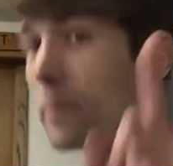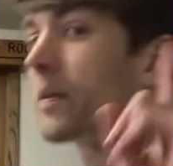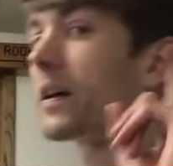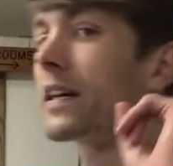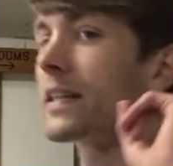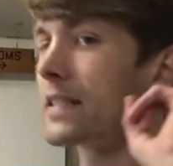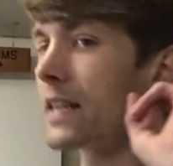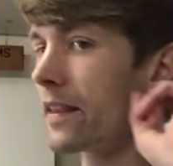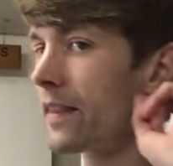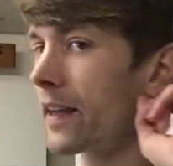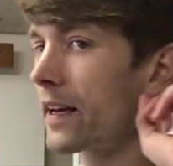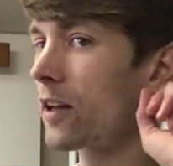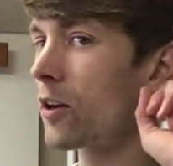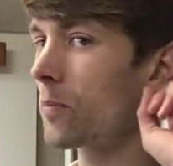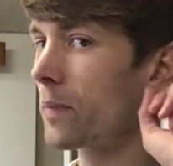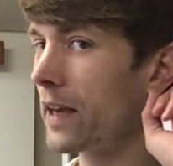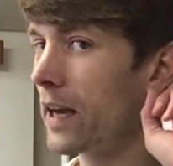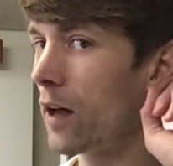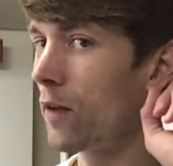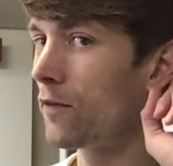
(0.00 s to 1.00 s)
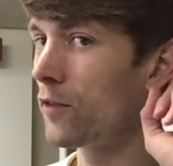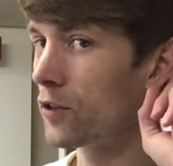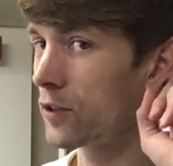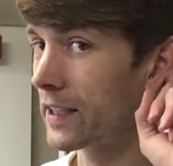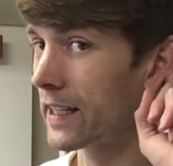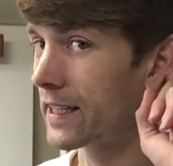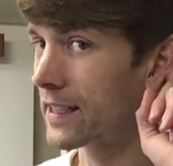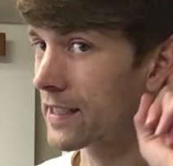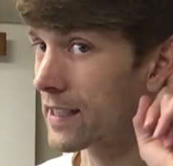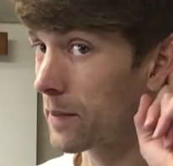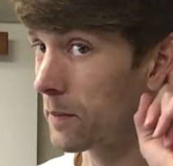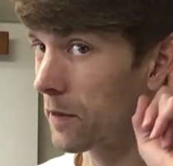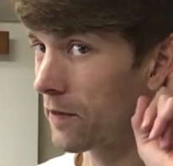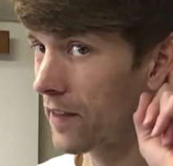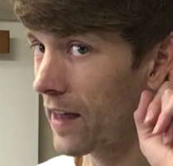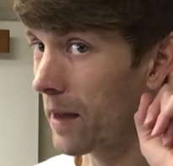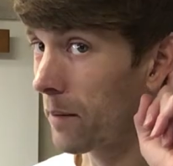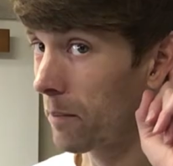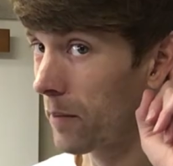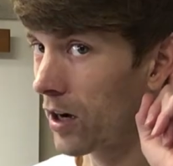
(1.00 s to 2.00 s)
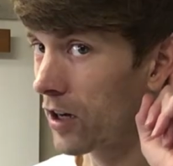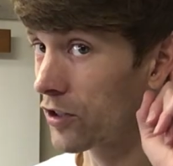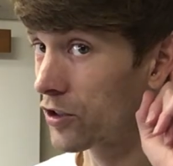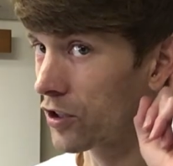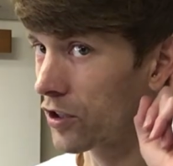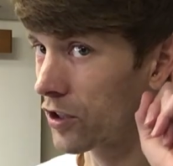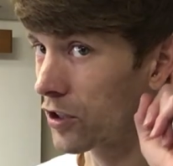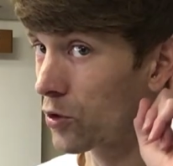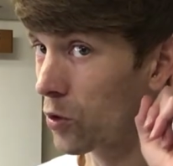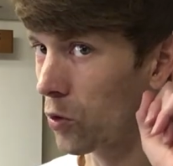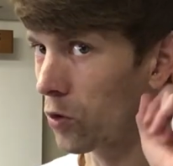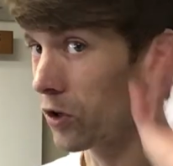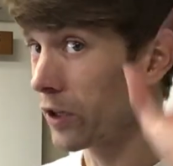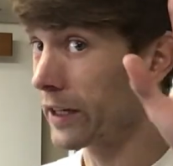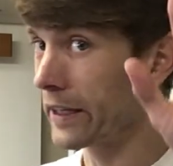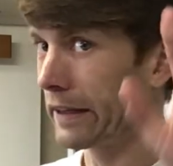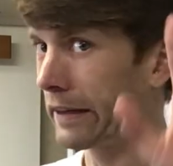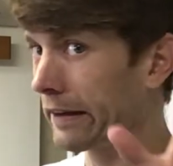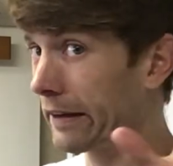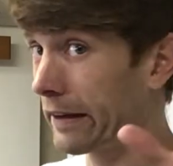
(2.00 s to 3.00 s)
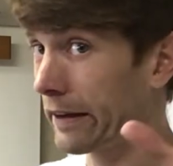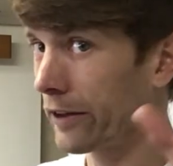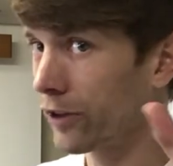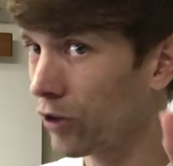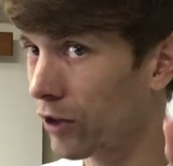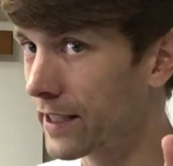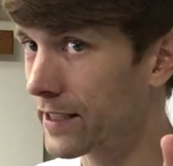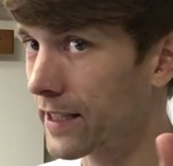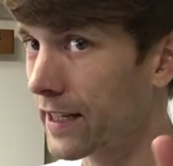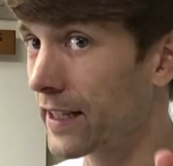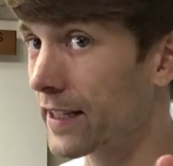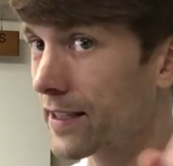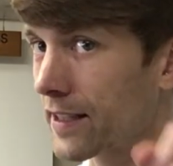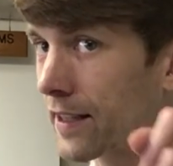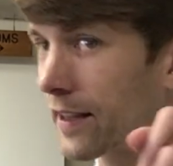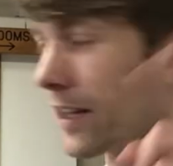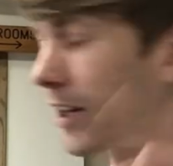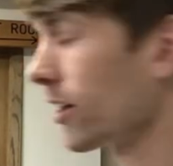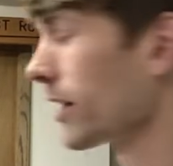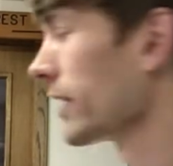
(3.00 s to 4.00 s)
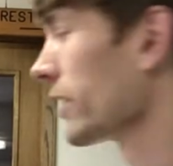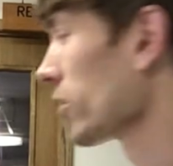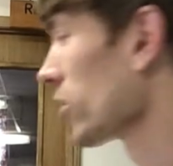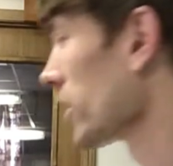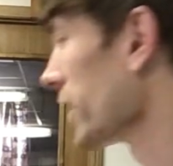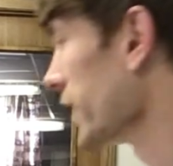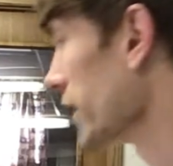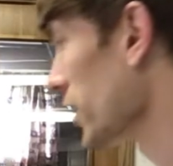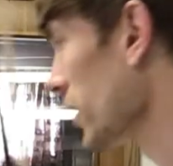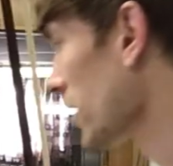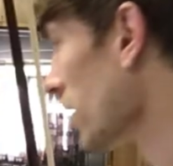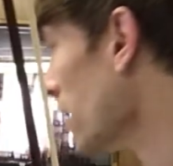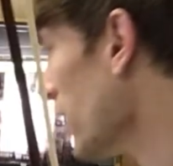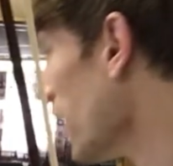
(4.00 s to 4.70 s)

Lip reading: because I think it'll be helpful to get some of that modulatory craziness in there in your ear.